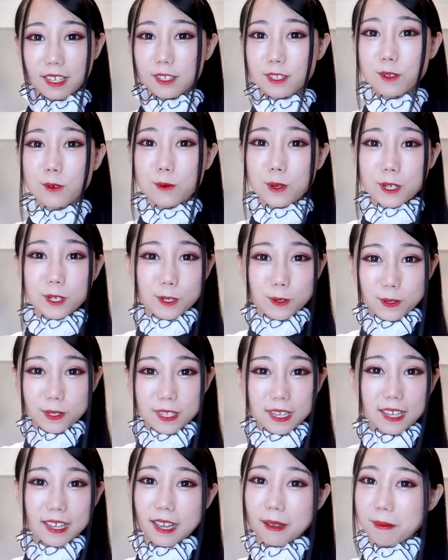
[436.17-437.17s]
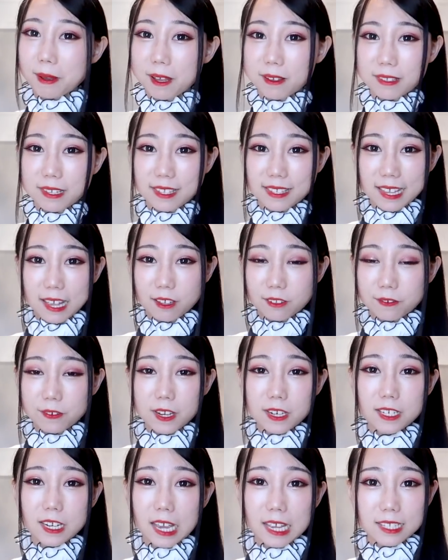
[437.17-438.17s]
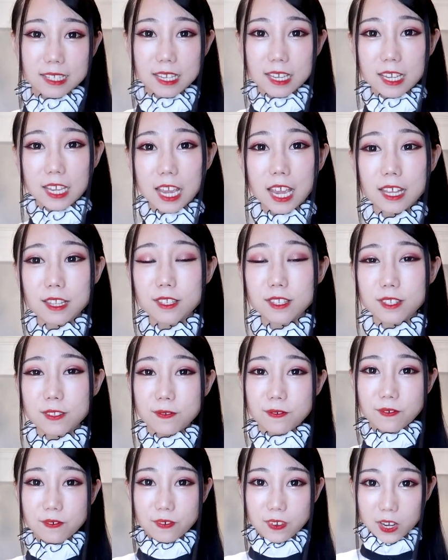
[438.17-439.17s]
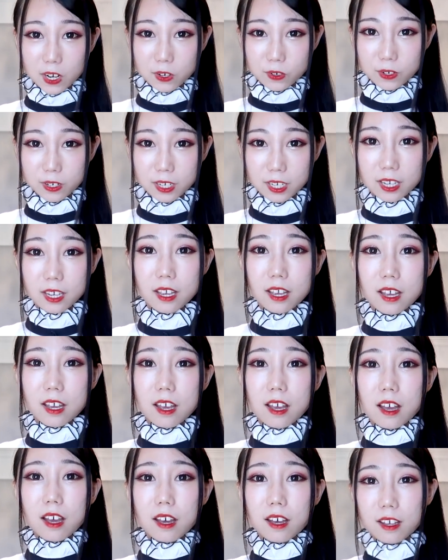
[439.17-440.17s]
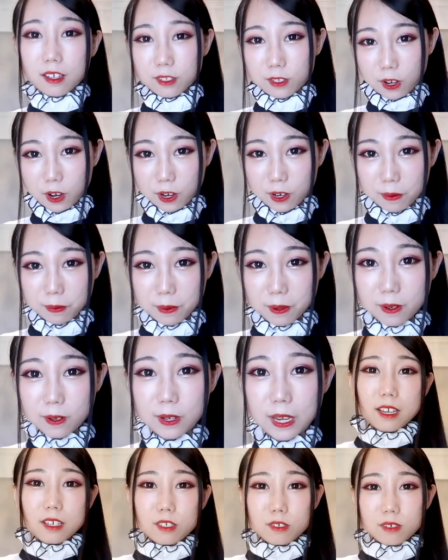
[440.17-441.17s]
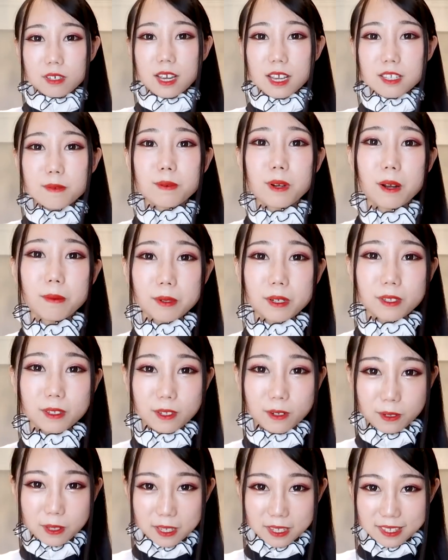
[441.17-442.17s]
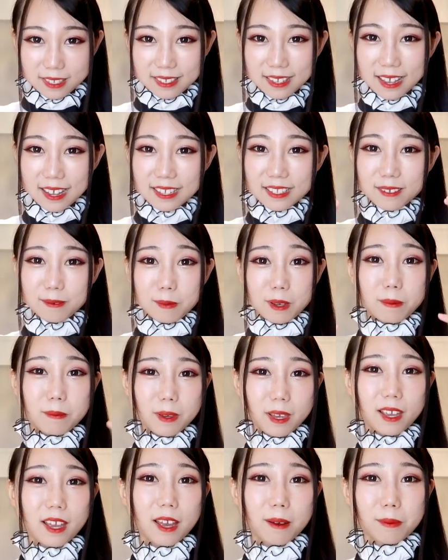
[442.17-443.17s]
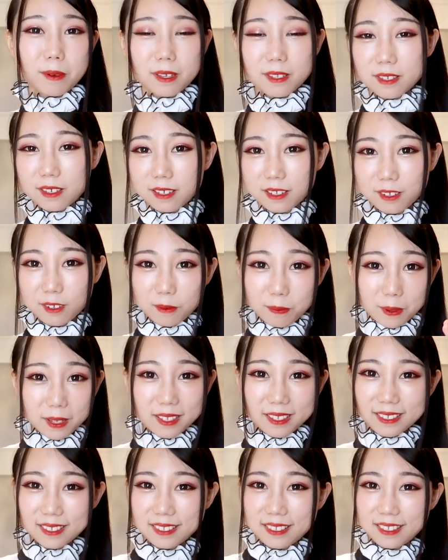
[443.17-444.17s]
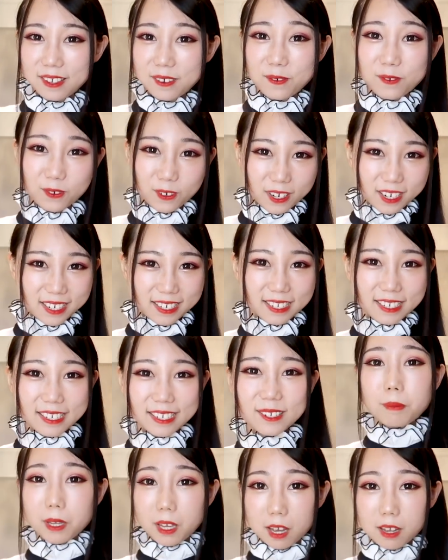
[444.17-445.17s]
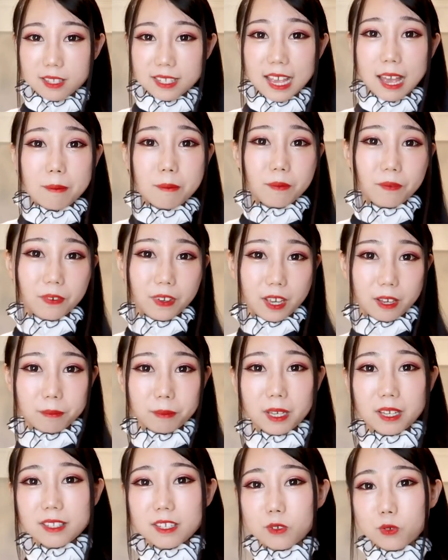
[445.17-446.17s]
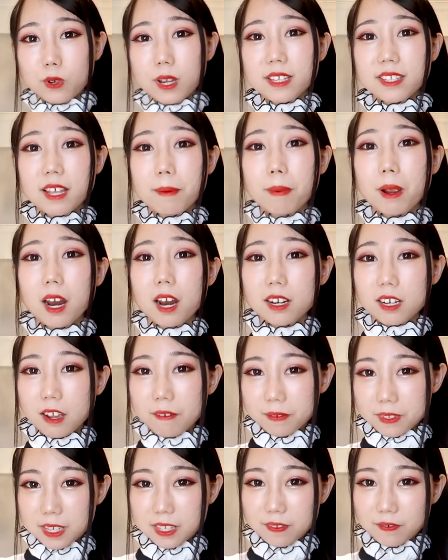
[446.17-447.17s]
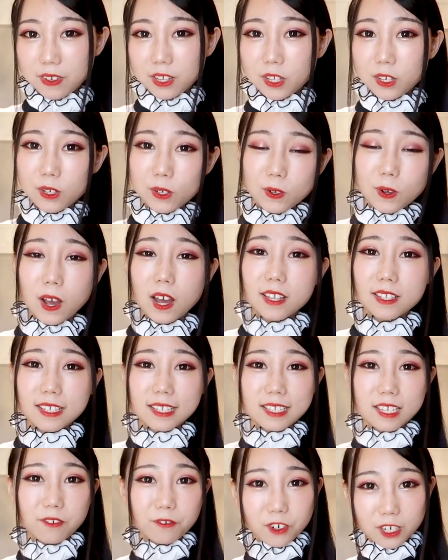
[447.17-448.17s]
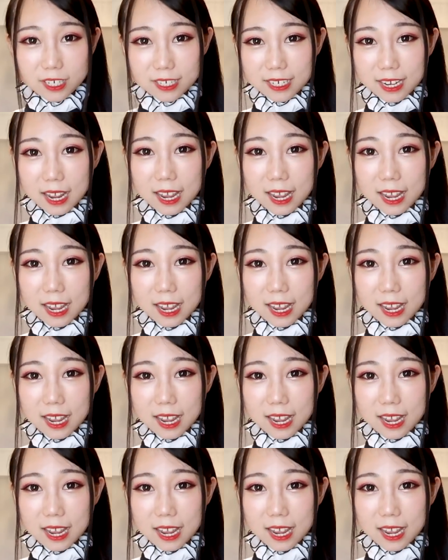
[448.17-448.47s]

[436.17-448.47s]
So what do you think about this outfit? I think it's very adorable. You guys probably noticed that my makeup is a little bit different because I'm filming the rest part of this video on a different